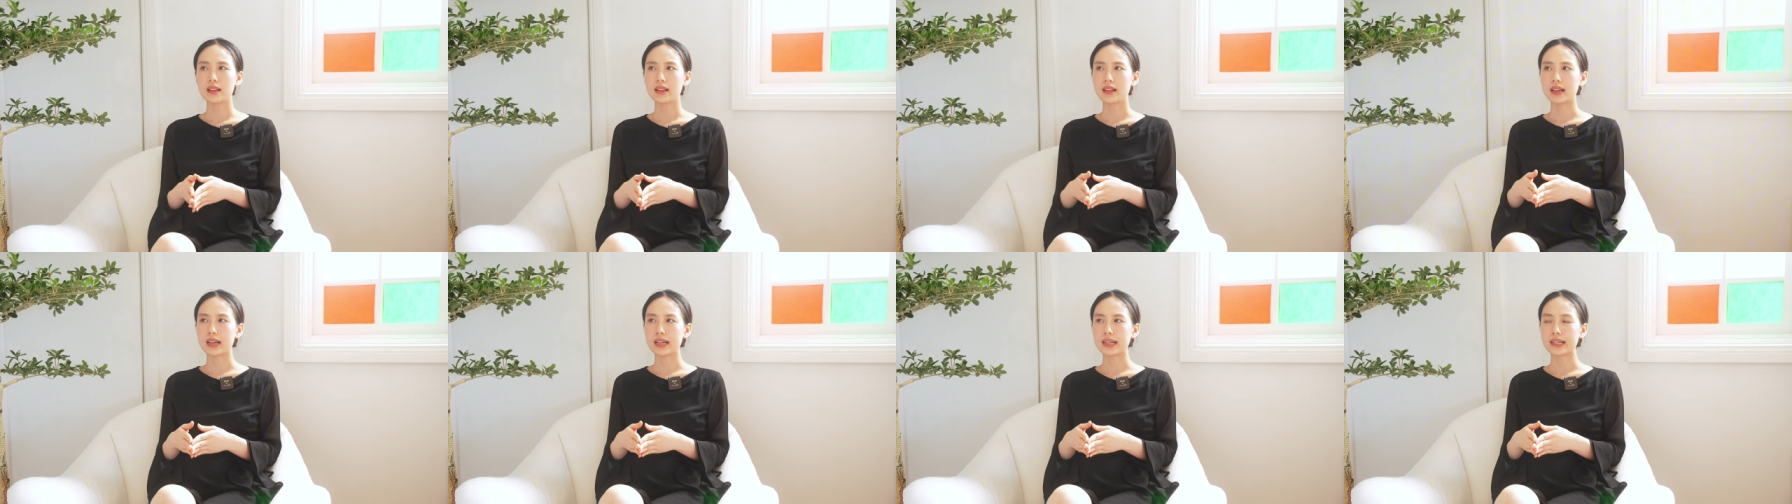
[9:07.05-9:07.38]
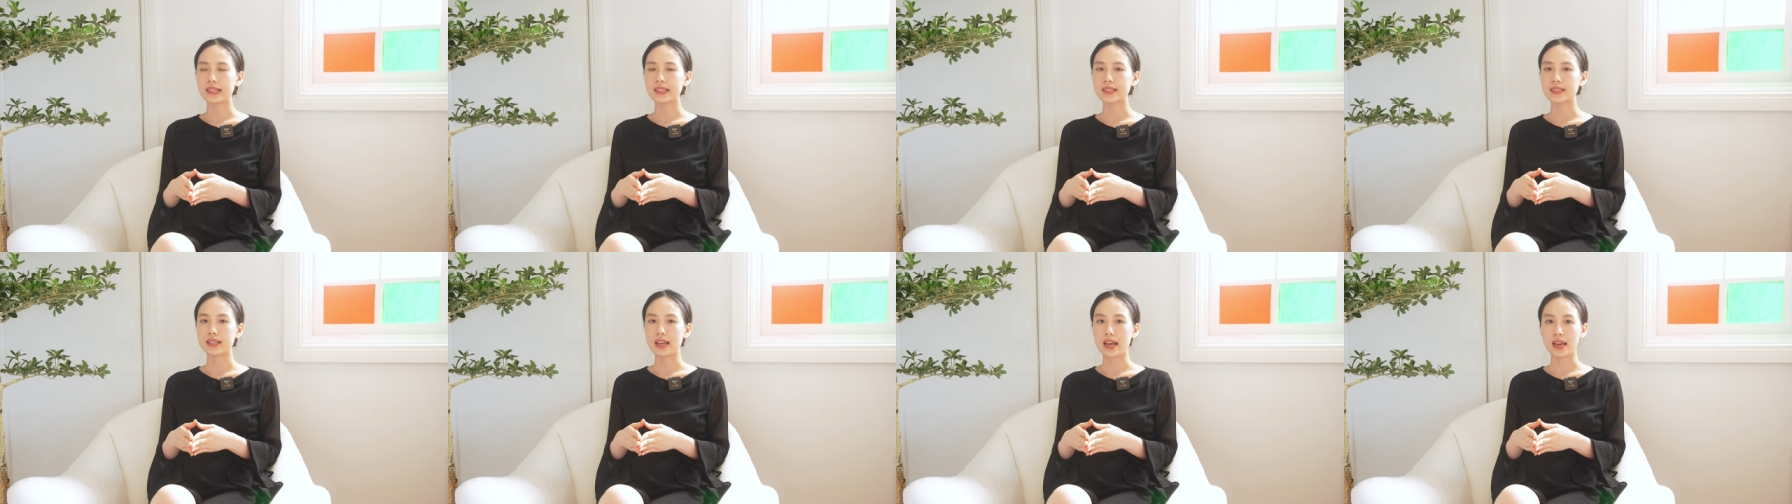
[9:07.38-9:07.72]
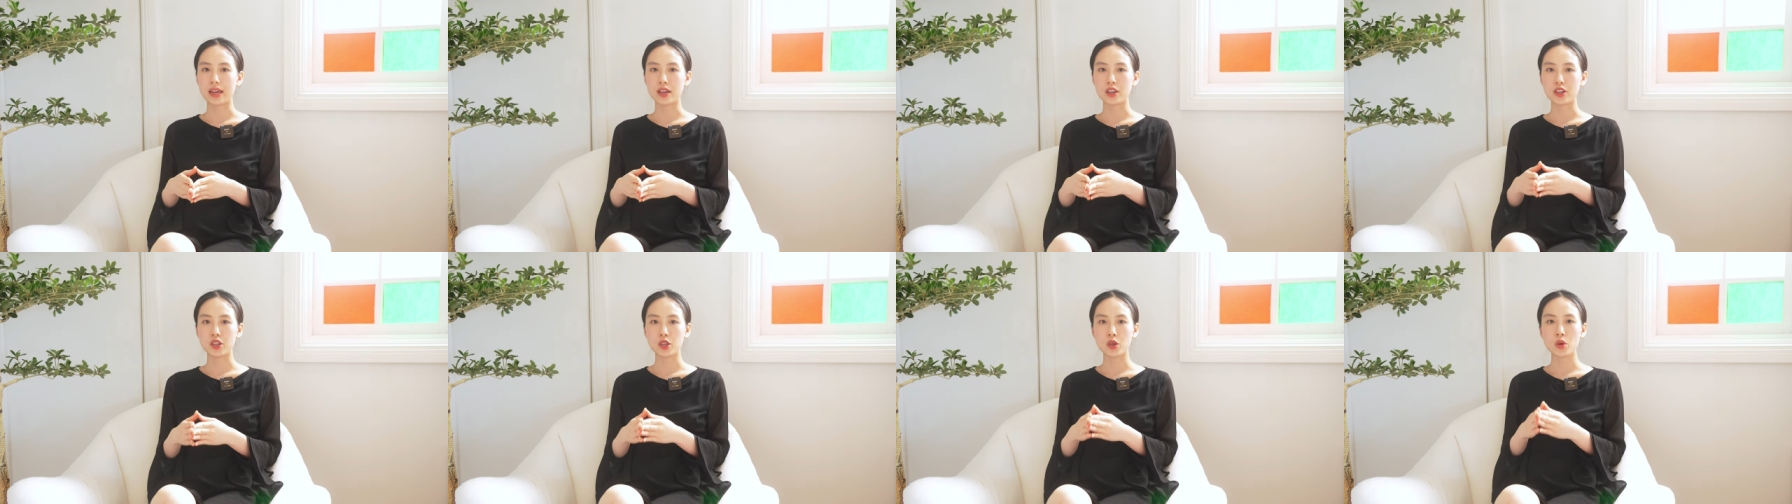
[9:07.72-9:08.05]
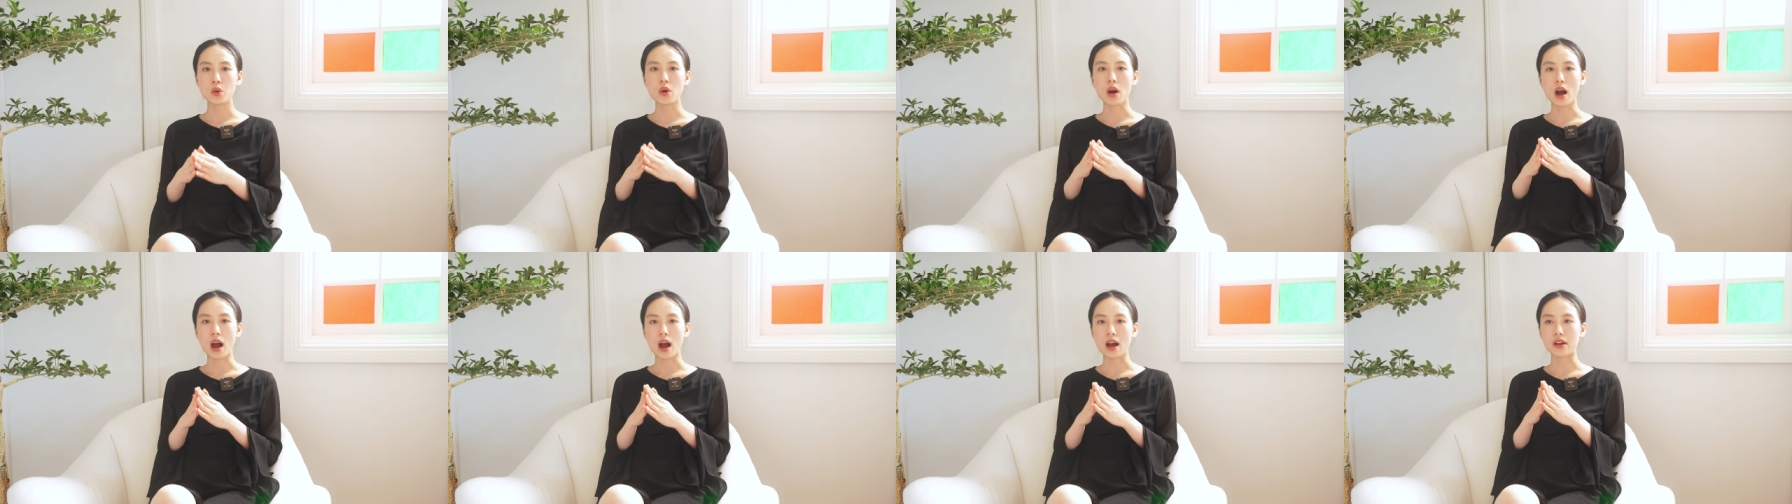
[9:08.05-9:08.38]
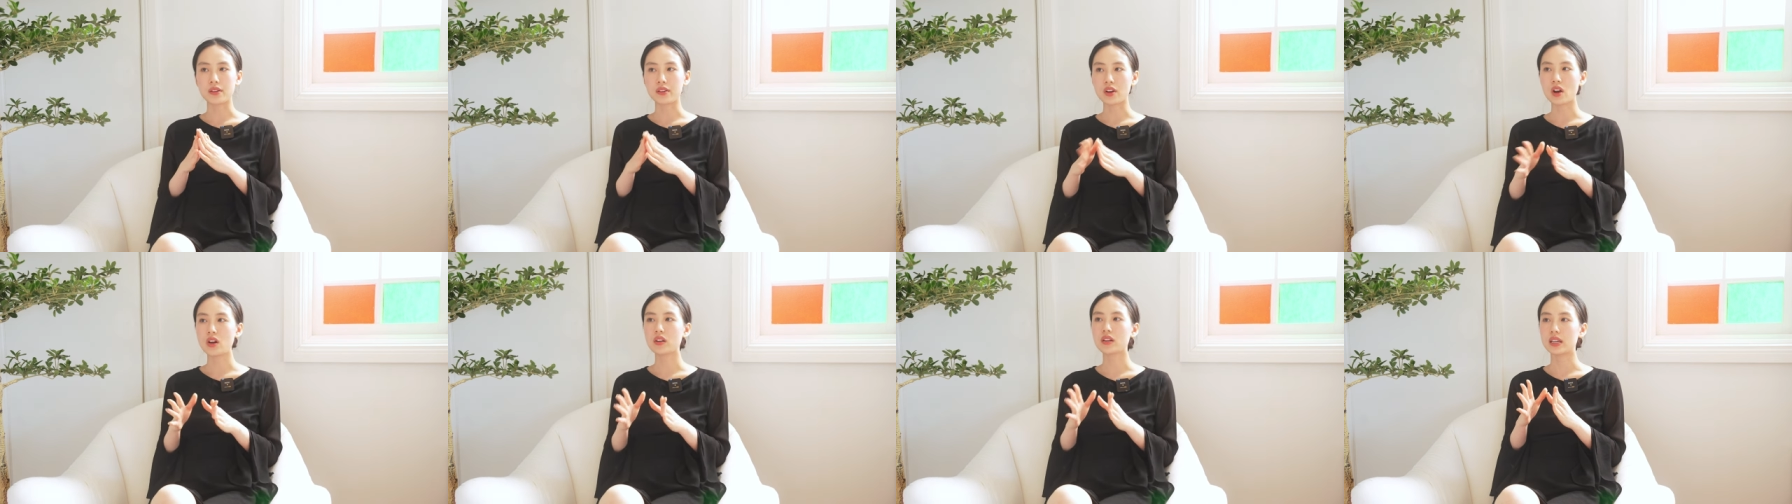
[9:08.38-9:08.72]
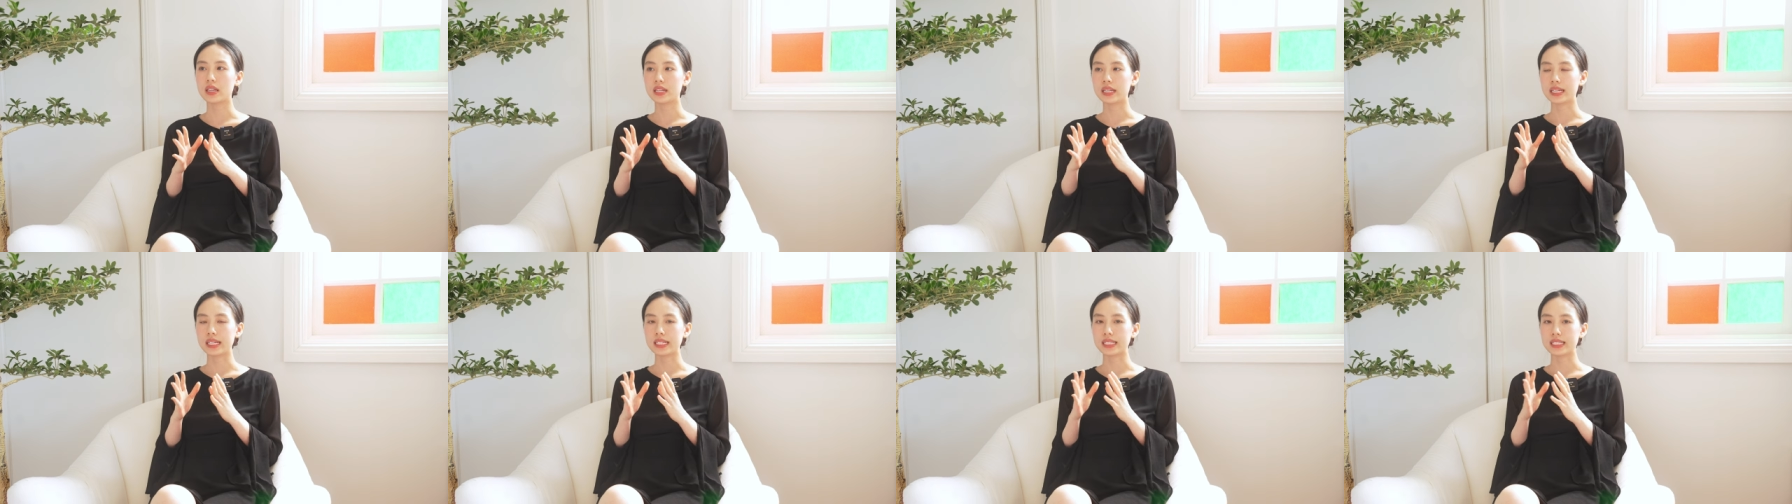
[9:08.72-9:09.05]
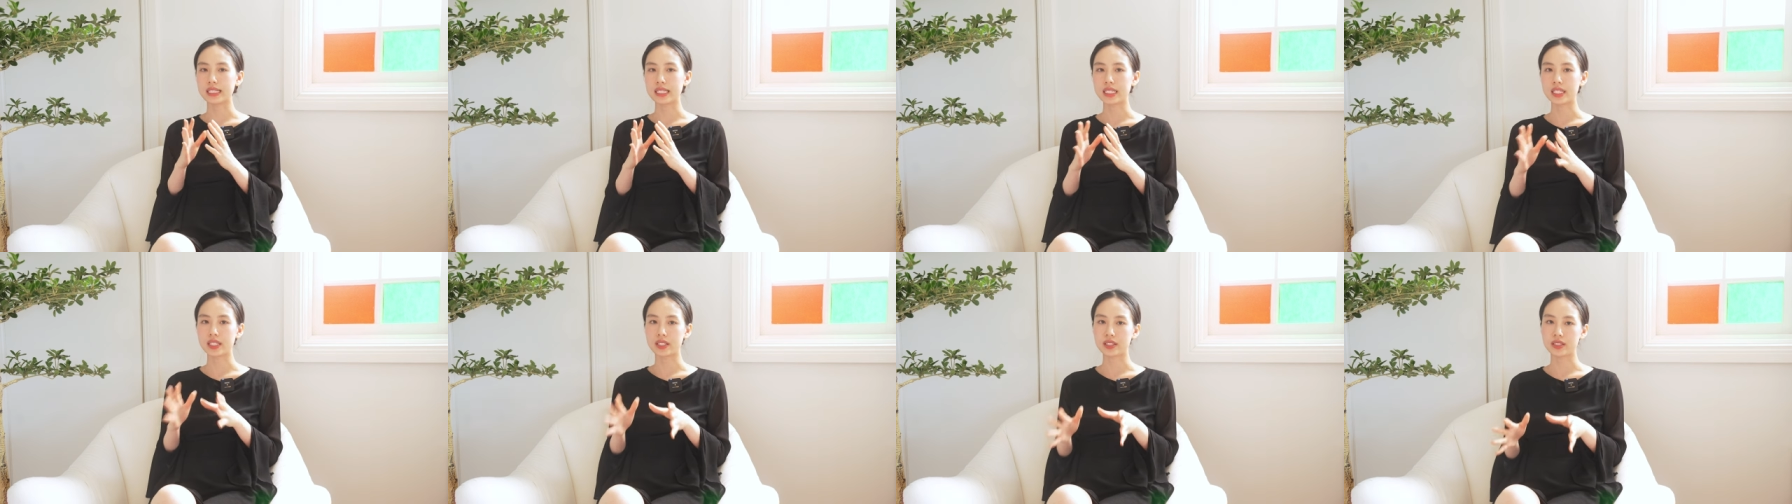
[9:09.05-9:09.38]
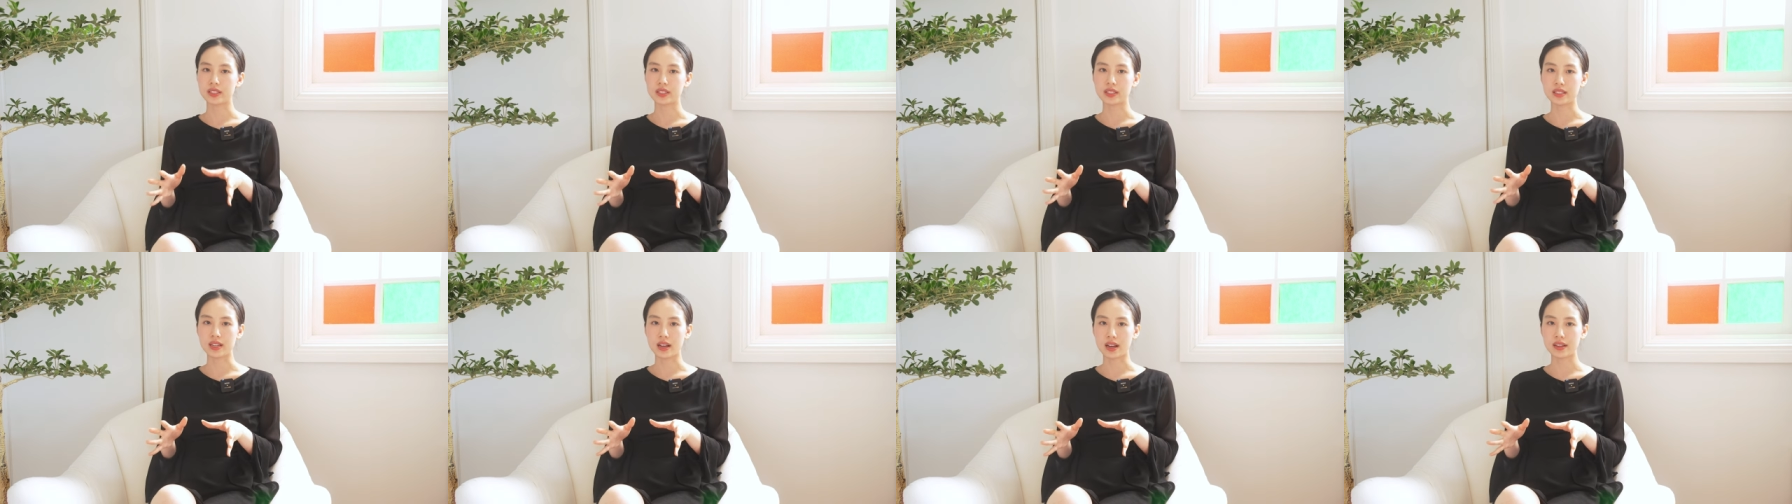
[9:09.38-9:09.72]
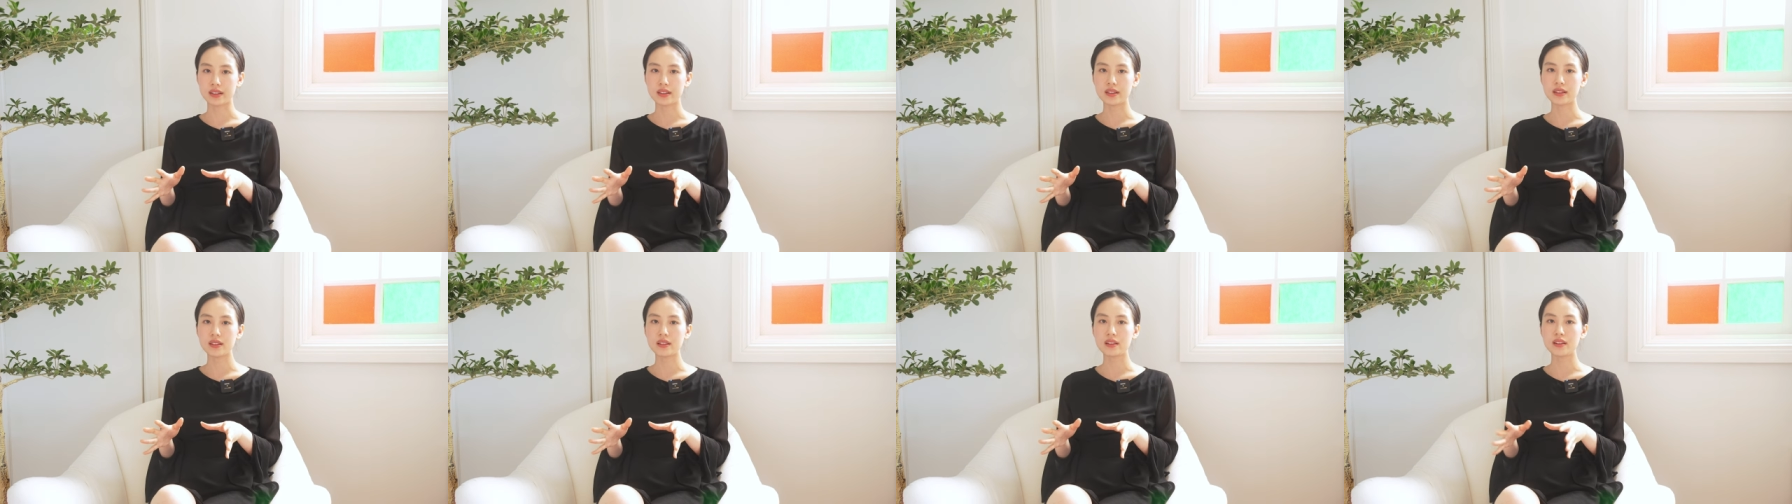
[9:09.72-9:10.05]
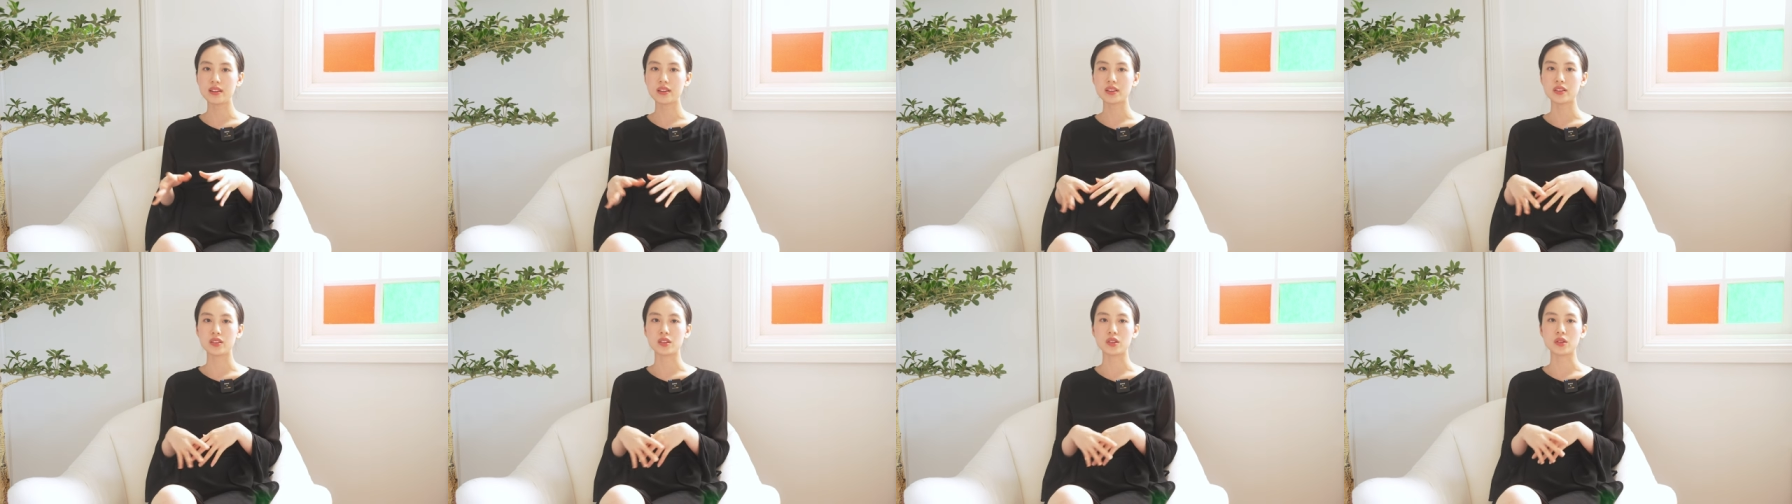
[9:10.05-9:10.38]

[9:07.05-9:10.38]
like say you are not an interior designer,